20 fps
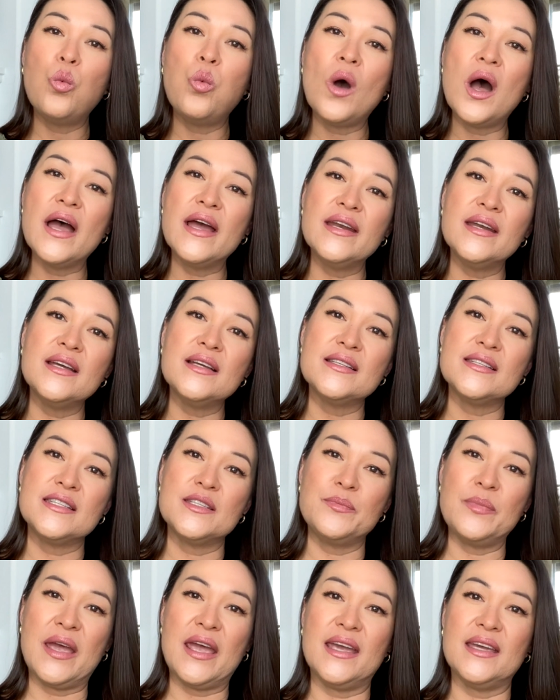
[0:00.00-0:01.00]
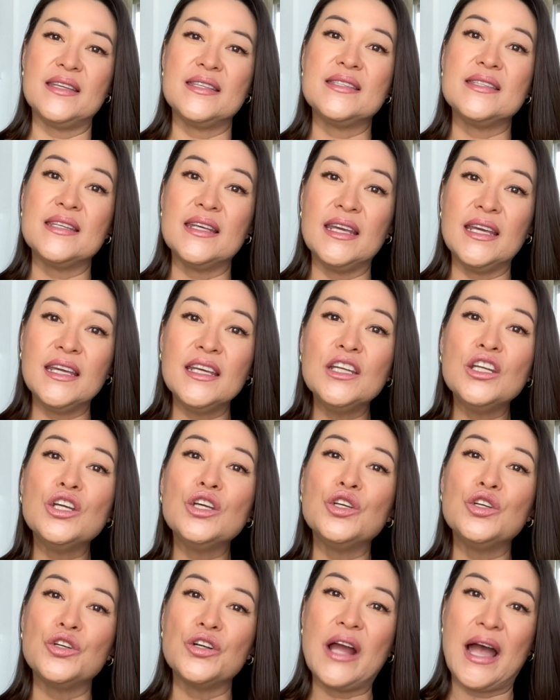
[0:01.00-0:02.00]
one space in
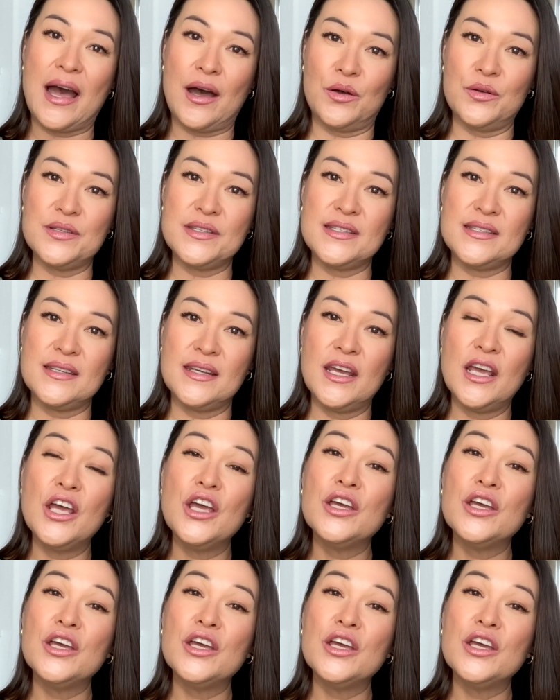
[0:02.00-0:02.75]
your house,